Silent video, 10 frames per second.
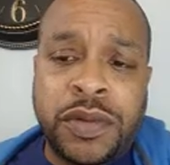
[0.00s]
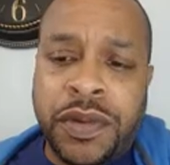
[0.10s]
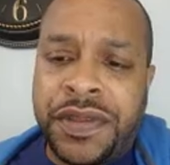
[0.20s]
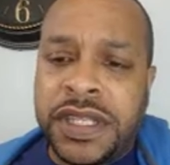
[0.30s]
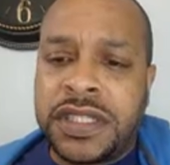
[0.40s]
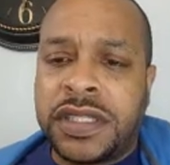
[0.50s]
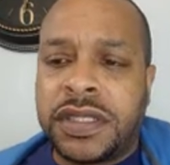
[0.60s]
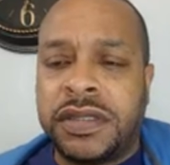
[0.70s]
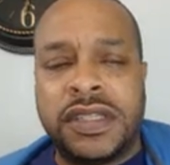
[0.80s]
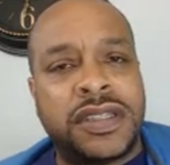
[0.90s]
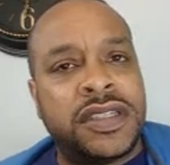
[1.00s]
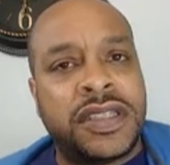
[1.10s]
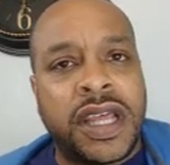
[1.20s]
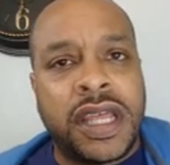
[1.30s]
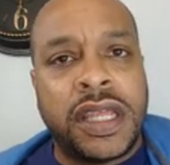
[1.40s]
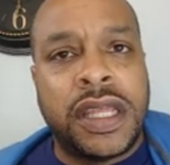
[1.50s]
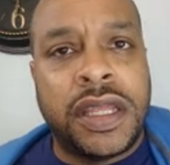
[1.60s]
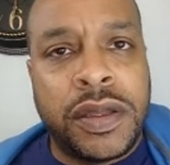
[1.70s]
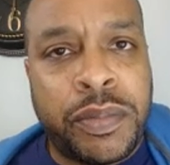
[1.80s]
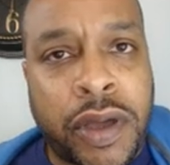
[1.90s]
so with this, this is
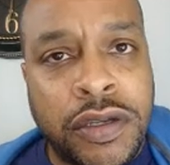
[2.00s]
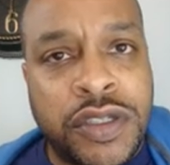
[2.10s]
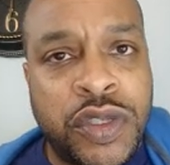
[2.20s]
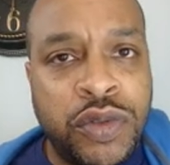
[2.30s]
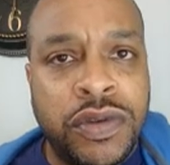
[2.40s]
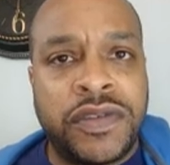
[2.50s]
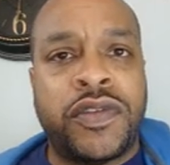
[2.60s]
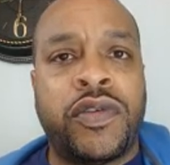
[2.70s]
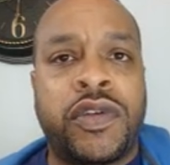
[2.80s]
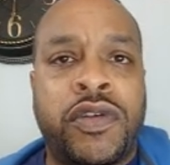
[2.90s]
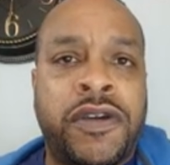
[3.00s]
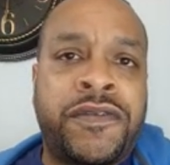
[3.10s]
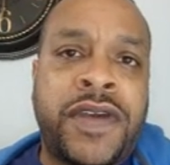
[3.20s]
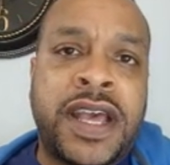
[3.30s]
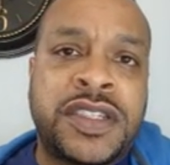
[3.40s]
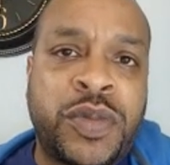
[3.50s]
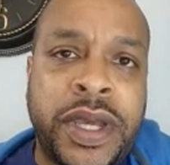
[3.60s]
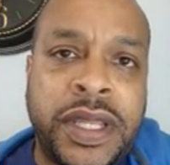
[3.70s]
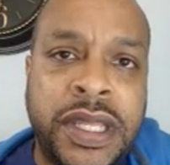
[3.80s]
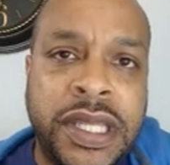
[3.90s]
a part two of a fast
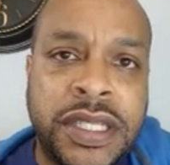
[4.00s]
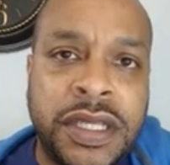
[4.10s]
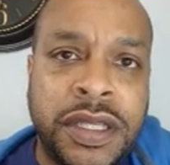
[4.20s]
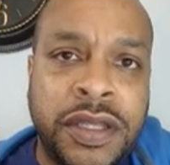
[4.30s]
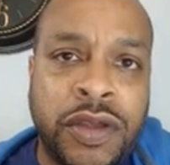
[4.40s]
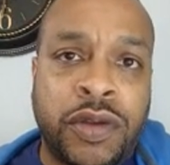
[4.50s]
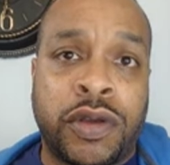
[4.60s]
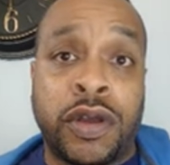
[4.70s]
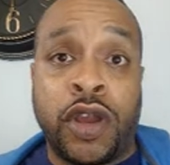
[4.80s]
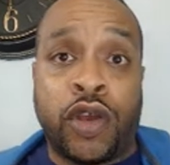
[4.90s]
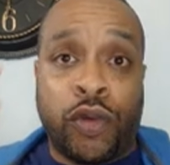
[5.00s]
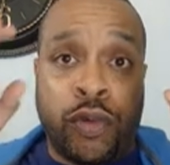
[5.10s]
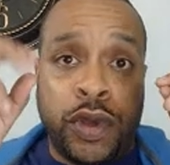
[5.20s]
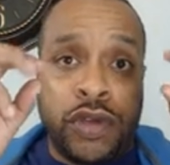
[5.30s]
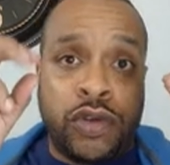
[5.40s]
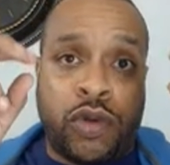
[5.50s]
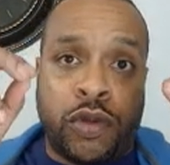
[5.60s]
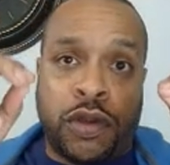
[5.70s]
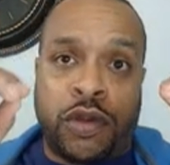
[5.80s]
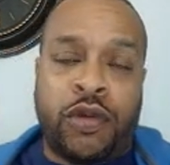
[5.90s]
way to get your real
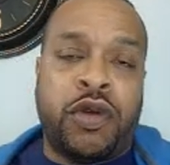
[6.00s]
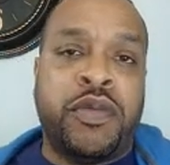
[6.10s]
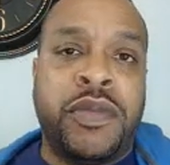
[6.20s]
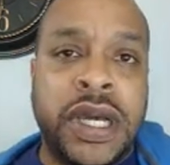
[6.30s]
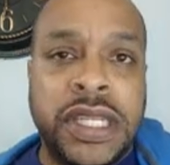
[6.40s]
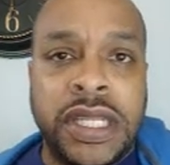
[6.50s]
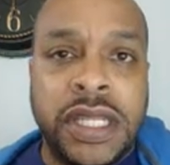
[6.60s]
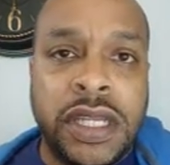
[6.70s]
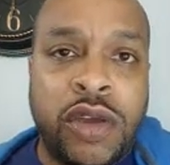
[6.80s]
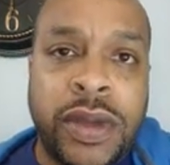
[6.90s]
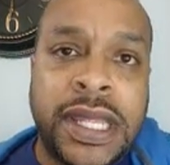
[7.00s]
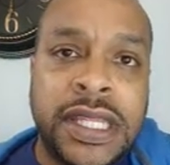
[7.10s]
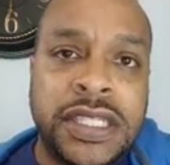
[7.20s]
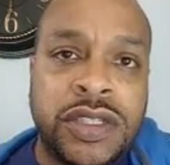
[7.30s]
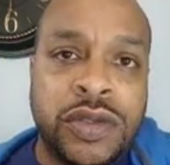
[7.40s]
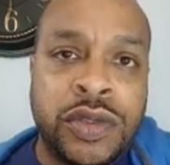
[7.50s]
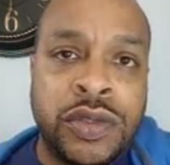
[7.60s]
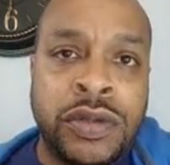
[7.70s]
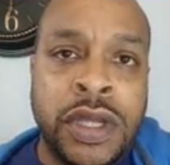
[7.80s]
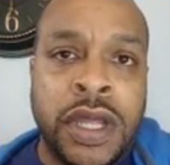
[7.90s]
quote unquote money quickly
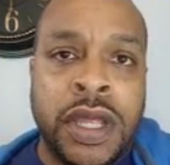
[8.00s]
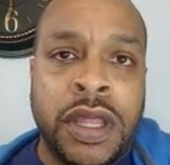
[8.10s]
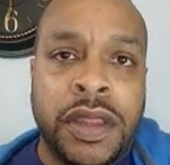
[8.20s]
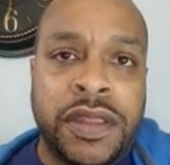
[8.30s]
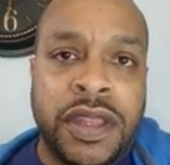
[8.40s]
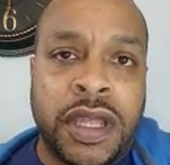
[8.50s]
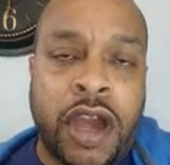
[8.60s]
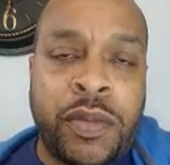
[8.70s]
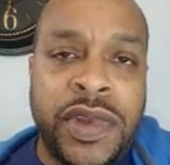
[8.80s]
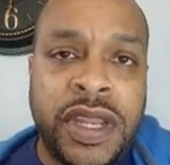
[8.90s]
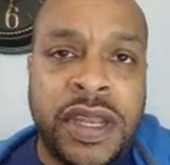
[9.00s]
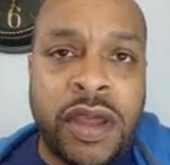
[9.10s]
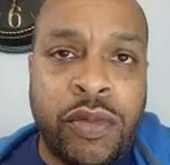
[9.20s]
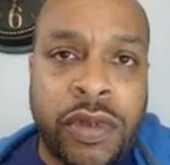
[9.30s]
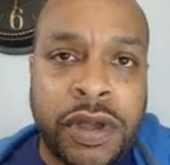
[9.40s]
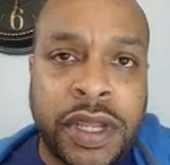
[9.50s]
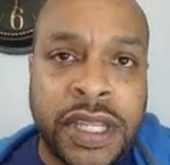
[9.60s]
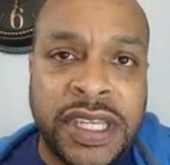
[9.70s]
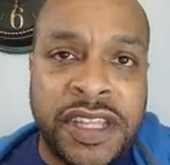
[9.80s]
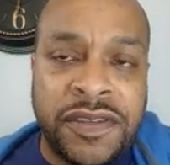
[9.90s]
to the Harmony Network
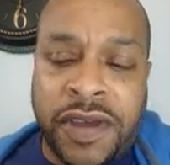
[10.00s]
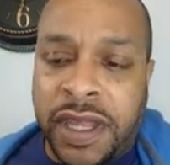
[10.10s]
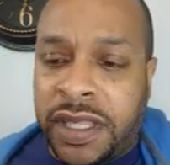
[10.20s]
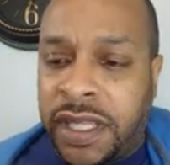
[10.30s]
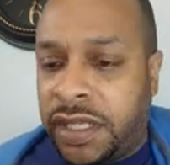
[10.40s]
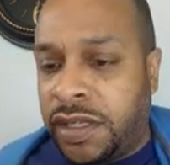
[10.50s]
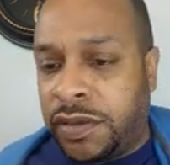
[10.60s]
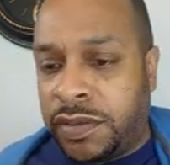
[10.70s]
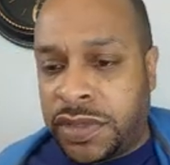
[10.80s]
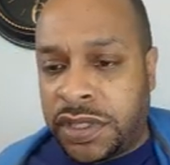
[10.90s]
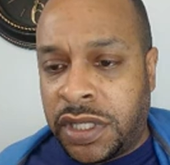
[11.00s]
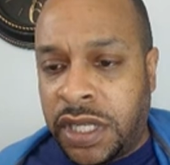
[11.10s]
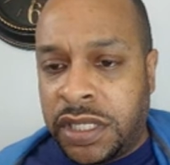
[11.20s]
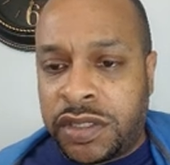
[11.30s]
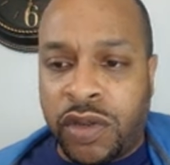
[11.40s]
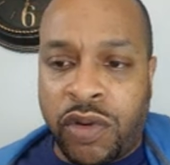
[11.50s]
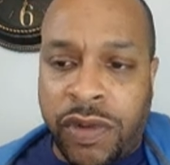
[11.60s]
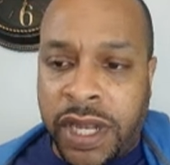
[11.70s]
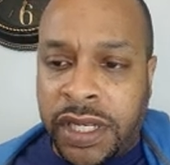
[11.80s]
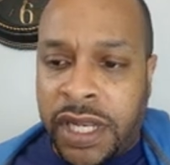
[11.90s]
and DeFi Kingdoms. So
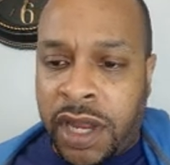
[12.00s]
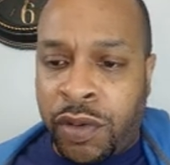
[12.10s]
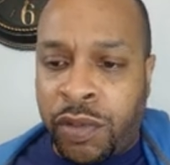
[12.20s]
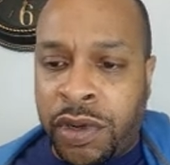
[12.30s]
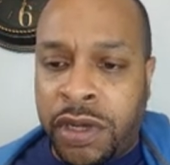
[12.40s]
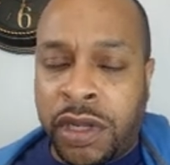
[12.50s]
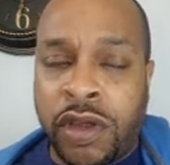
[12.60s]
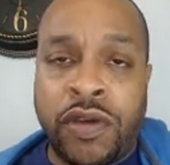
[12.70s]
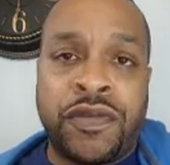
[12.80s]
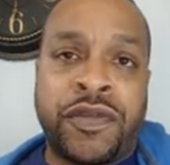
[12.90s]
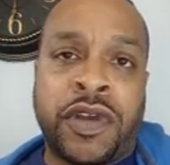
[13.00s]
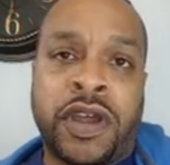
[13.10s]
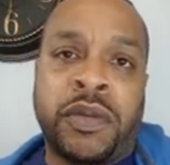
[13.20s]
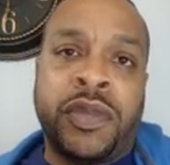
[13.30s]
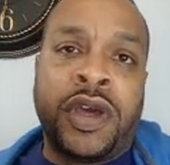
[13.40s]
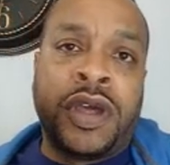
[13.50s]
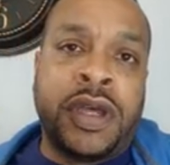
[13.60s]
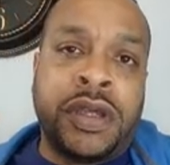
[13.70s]
right now we're gonna go from